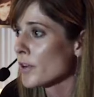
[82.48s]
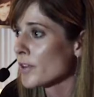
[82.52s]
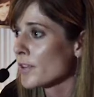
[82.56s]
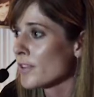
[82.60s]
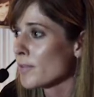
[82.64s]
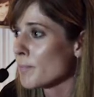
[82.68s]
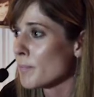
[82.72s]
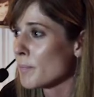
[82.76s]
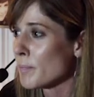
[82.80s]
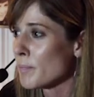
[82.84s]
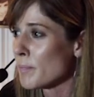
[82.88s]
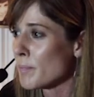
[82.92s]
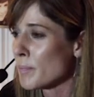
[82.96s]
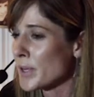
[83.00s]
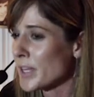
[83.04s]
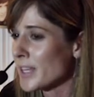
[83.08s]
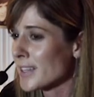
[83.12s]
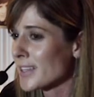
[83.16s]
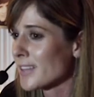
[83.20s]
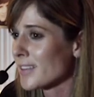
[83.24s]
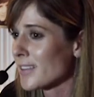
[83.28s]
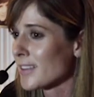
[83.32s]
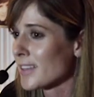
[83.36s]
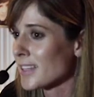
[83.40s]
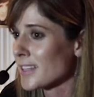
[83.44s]
of the
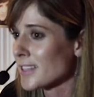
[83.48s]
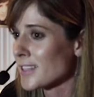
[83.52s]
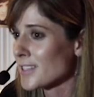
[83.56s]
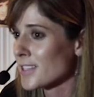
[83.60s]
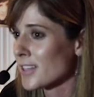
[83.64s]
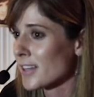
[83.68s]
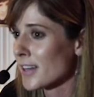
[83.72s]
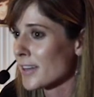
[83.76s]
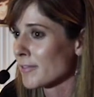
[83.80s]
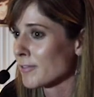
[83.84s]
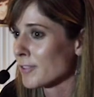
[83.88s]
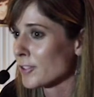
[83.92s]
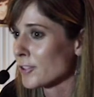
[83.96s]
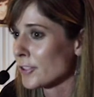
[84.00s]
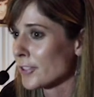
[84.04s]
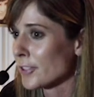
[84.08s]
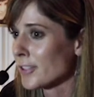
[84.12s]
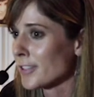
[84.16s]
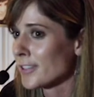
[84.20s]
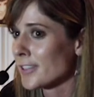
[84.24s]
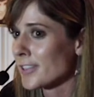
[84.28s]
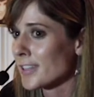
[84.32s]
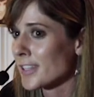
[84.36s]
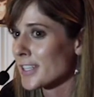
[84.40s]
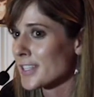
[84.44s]
big things that I've
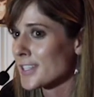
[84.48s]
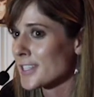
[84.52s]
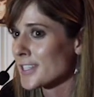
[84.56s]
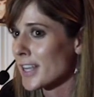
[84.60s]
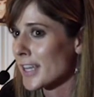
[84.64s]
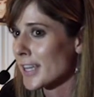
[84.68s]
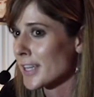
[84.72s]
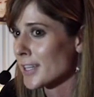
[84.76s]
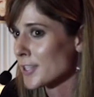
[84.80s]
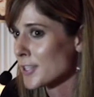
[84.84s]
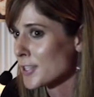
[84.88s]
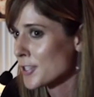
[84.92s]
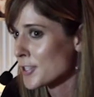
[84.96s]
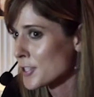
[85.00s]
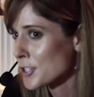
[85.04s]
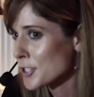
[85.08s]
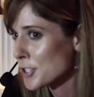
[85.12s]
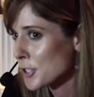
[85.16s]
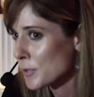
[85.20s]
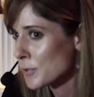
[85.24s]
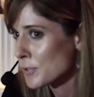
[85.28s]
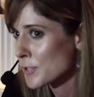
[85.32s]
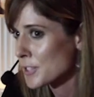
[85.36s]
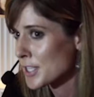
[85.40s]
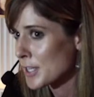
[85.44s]
learned that's like
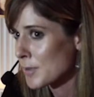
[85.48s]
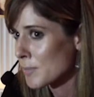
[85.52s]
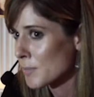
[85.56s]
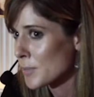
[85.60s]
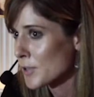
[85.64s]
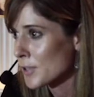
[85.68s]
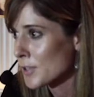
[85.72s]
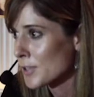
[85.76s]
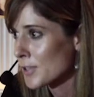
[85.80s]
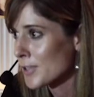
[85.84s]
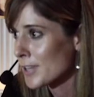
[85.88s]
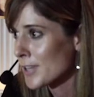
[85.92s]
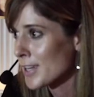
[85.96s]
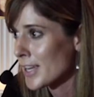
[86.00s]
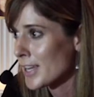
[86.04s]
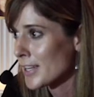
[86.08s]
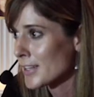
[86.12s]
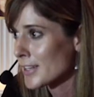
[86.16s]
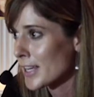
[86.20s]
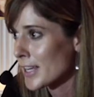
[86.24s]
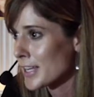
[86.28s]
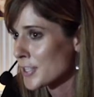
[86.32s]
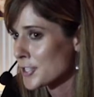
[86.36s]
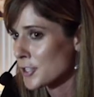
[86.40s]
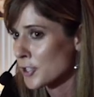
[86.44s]
so simple
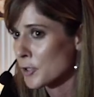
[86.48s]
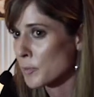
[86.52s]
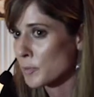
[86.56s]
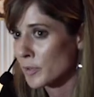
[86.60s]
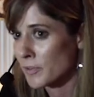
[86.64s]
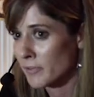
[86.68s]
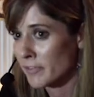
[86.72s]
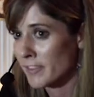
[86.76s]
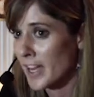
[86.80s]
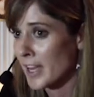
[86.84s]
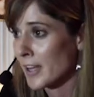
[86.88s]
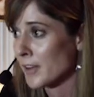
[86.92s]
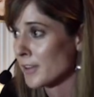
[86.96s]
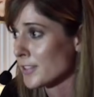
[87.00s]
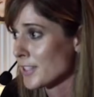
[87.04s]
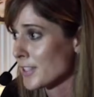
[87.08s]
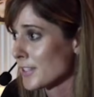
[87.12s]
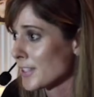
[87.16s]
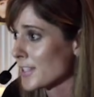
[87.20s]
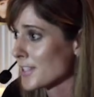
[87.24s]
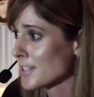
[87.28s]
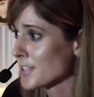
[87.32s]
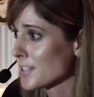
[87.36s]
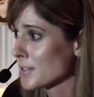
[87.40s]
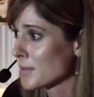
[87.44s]
and yet so profound, at
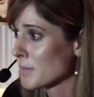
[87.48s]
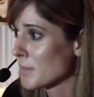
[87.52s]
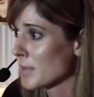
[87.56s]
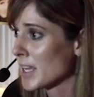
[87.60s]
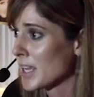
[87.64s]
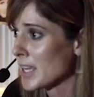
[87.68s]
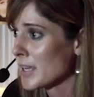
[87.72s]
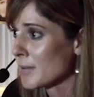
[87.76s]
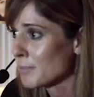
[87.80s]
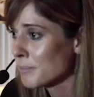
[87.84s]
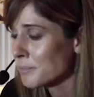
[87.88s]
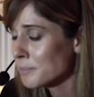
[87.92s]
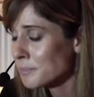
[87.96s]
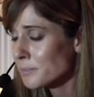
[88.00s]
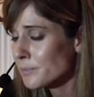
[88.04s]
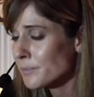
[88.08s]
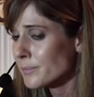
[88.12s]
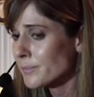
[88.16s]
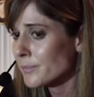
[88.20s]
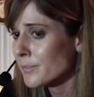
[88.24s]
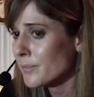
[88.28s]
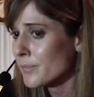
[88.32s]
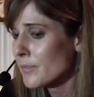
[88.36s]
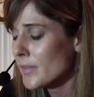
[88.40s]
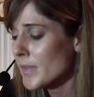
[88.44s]
least to me,
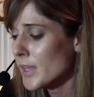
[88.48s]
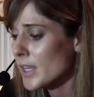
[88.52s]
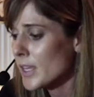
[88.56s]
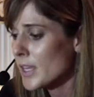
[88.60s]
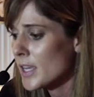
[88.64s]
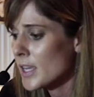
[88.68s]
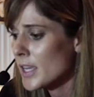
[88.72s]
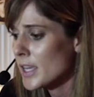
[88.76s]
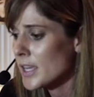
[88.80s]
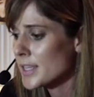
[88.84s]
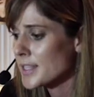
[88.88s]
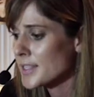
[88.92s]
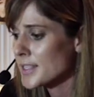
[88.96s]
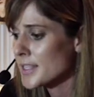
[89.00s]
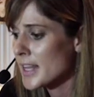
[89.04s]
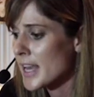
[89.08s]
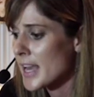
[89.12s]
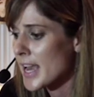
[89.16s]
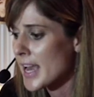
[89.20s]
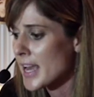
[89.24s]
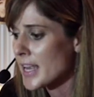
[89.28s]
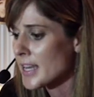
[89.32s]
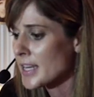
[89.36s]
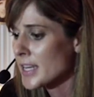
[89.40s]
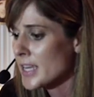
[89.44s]
is
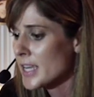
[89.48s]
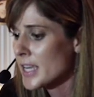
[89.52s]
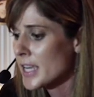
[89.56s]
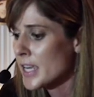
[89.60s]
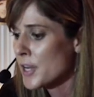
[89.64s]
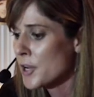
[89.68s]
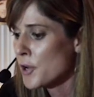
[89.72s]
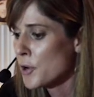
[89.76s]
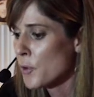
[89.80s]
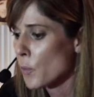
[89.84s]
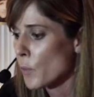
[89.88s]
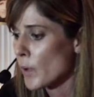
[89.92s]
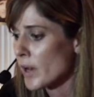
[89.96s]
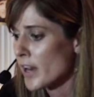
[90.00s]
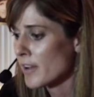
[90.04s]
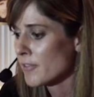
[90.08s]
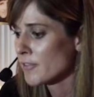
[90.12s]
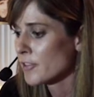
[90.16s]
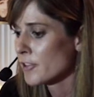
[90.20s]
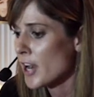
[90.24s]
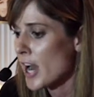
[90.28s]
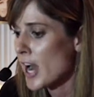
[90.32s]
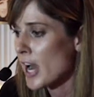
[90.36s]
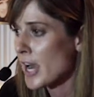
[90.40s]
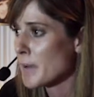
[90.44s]
that
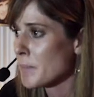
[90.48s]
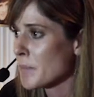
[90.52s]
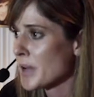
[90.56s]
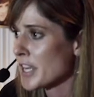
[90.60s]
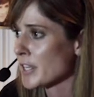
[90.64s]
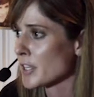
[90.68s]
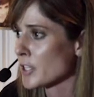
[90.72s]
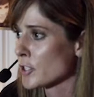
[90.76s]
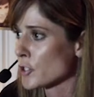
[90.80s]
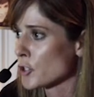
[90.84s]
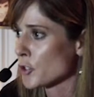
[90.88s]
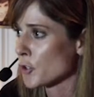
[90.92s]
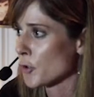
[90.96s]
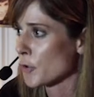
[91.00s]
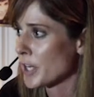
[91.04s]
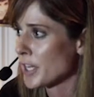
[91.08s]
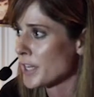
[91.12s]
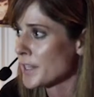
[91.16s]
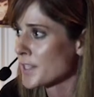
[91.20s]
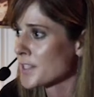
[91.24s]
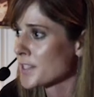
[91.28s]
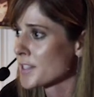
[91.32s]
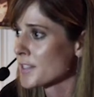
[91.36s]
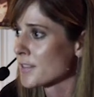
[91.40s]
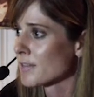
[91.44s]
whenever I make a
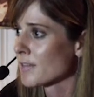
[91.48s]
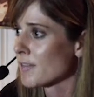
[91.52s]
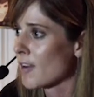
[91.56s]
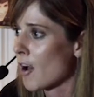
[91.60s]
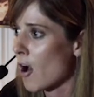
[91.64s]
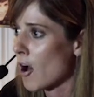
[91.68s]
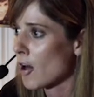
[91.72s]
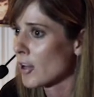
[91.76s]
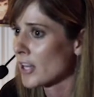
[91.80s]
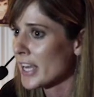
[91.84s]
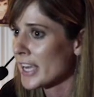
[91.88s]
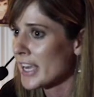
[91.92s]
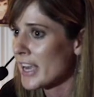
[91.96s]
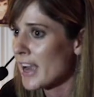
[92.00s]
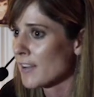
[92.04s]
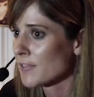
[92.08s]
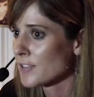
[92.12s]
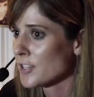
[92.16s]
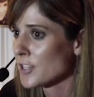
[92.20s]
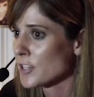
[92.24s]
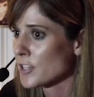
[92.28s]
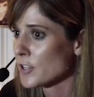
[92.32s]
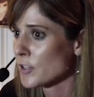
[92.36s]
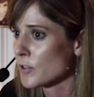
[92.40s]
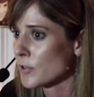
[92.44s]
choice, all I have
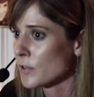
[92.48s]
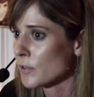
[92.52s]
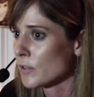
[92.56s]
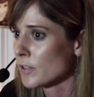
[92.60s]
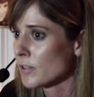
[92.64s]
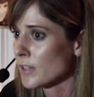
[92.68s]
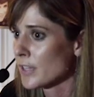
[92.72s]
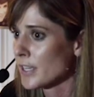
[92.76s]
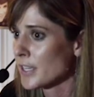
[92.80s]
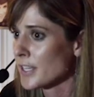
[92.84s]
to do